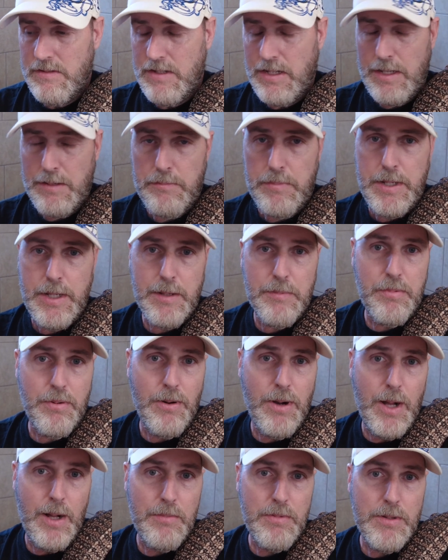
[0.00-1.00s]
can be a
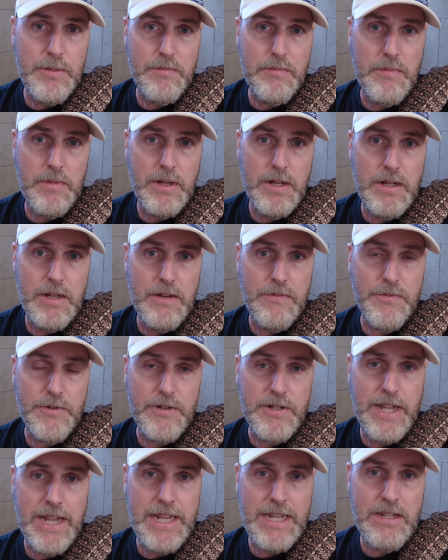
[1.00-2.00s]
problem
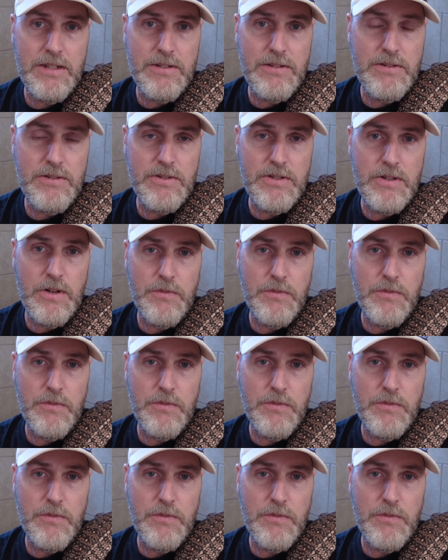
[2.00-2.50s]
for tegus.